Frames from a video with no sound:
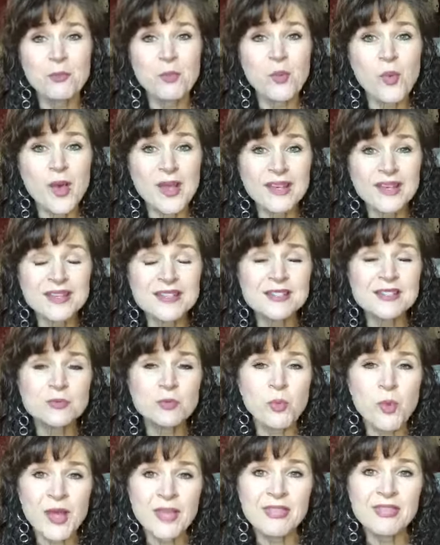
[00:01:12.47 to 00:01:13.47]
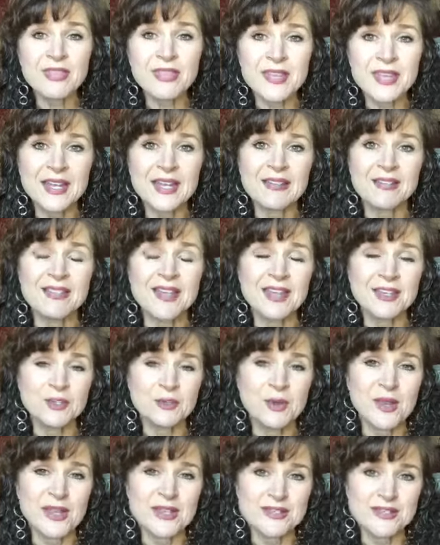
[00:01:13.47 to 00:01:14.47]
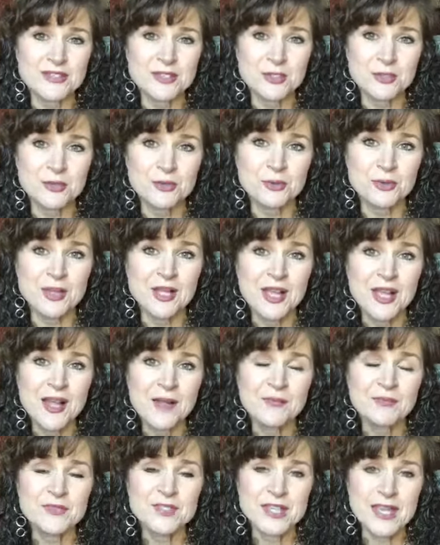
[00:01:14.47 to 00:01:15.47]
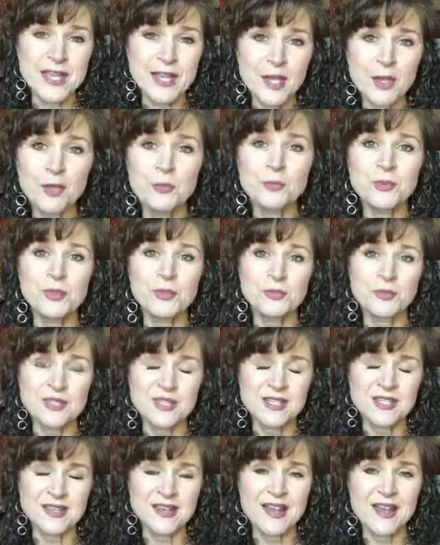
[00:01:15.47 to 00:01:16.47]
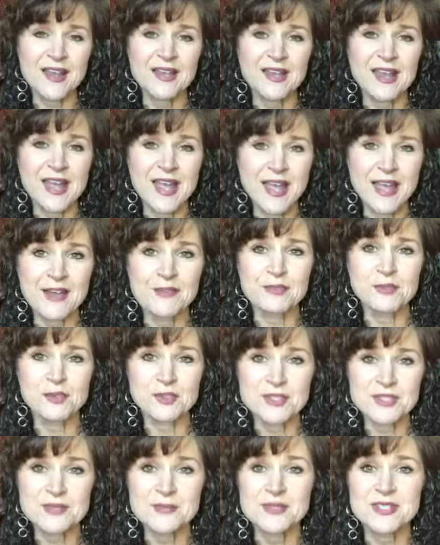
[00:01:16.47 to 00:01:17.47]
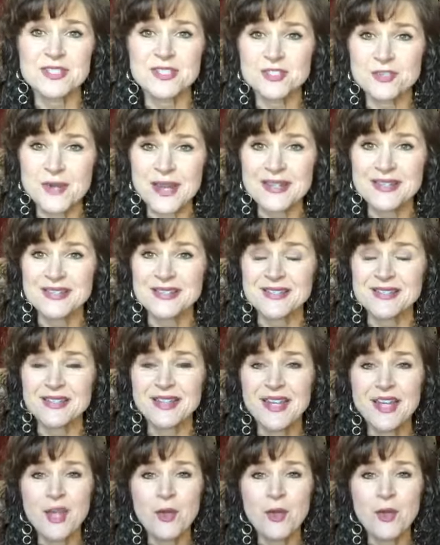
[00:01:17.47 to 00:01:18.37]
what is one thing that you guys do to help you to not have Christmas stress?